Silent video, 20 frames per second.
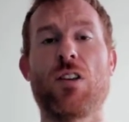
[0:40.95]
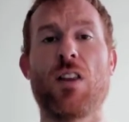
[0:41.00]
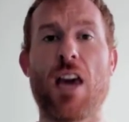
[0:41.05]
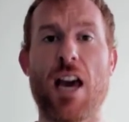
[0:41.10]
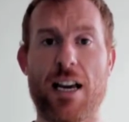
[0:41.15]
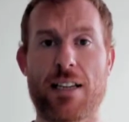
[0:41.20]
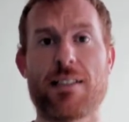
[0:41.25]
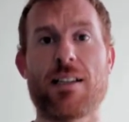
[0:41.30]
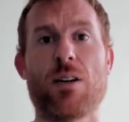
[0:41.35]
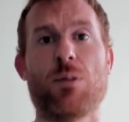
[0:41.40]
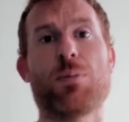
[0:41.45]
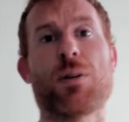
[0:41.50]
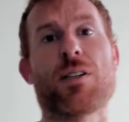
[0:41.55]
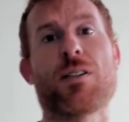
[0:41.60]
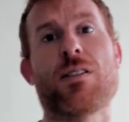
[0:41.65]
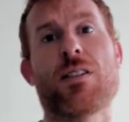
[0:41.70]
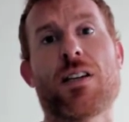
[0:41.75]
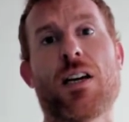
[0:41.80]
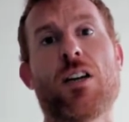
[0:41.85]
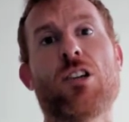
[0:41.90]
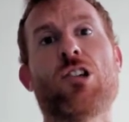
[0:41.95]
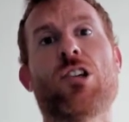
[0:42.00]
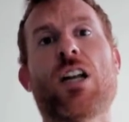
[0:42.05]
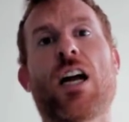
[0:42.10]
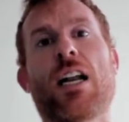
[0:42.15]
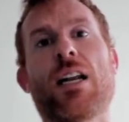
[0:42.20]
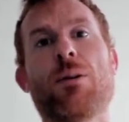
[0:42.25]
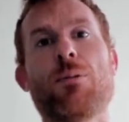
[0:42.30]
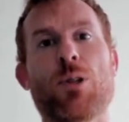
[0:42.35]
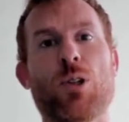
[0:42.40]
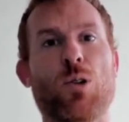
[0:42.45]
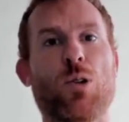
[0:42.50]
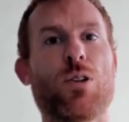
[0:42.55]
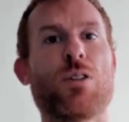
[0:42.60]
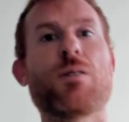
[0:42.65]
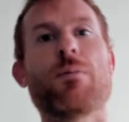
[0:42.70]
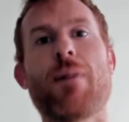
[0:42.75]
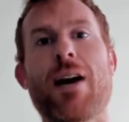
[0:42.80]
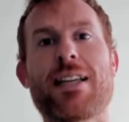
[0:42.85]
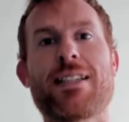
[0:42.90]
the Excel presentation, and it would
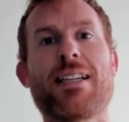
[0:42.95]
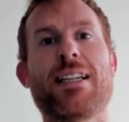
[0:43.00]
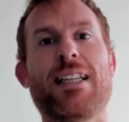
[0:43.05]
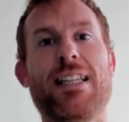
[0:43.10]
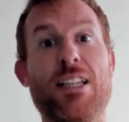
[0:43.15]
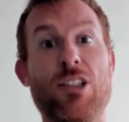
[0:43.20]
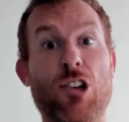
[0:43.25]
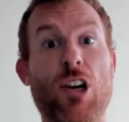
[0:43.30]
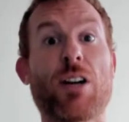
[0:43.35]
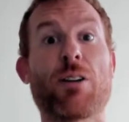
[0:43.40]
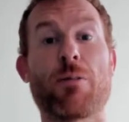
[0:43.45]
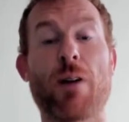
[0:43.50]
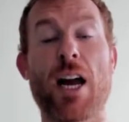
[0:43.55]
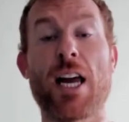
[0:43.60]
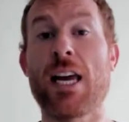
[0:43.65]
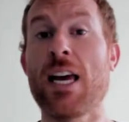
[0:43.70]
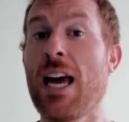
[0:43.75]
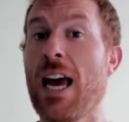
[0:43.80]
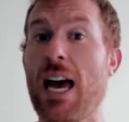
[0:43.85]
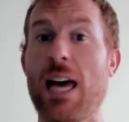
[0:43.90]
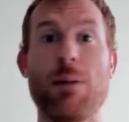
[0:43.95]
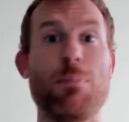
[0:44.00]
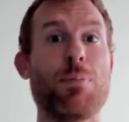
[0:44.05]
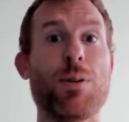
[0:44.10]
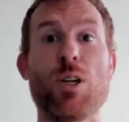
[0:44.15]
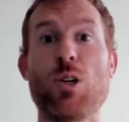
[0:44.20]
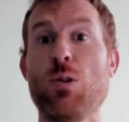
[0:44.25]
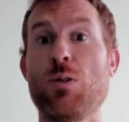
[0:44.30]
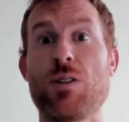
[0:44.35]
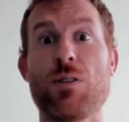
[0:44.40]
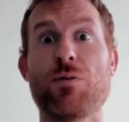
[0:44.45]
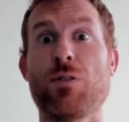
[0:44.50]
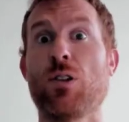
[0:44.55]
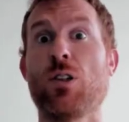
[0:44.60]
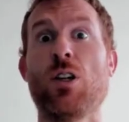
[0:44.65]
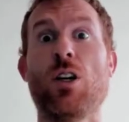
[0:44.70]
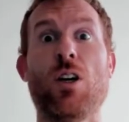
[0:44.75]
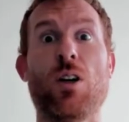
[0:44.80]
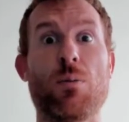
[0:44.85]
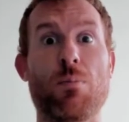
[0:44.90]
automatically generate a
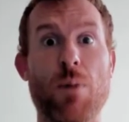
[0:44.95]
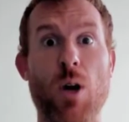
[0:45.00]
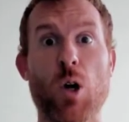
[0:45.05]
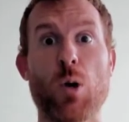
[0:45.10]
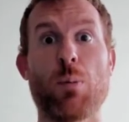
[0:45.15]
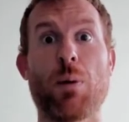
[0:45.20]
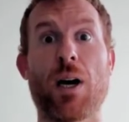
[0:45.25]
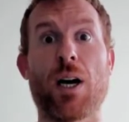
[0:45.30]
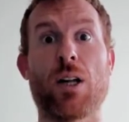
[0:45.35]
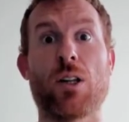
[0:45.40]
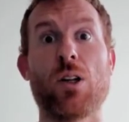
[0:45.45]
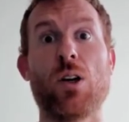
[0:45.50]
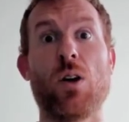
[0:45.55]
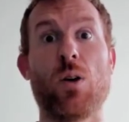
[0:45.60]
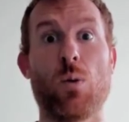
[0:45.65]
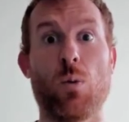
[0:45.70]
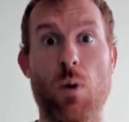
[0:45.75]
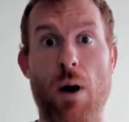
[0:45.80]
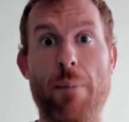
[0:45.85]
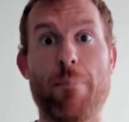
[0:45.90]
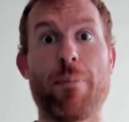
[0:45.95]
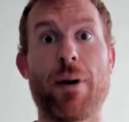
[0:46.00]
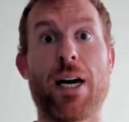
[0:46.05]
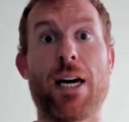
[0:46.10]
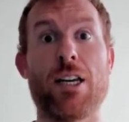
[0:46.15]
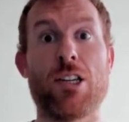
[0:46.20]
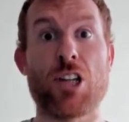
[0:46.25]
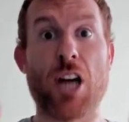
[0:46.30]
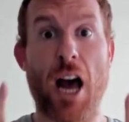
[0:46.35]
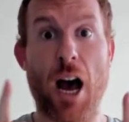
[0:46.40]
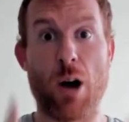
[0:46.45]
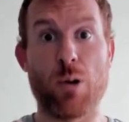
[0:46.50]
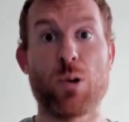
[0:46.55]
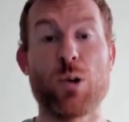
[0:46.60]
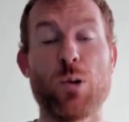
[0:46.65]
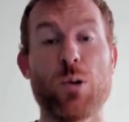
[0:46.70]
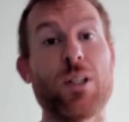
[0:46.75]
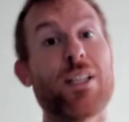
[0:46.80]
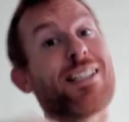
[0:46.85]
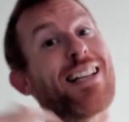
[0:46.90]
beautiful mobile web page. How
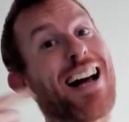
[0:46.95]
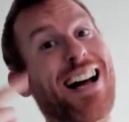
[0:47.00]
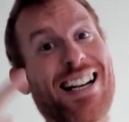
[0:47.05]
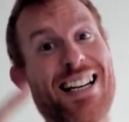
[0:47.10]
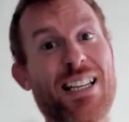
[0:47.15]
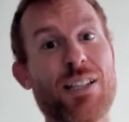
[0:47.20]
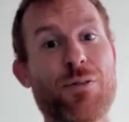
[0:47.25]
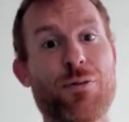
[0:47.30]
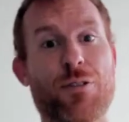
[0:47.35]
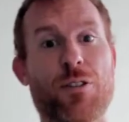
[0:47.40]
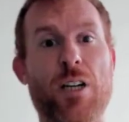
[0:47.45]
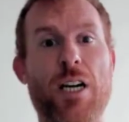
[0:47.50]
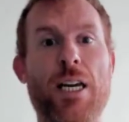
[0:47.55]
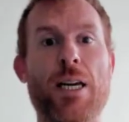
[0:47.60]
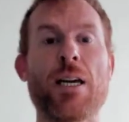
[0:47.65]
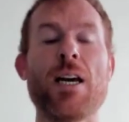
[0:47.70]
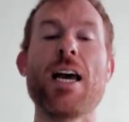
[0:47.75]
cool is that? And it's free.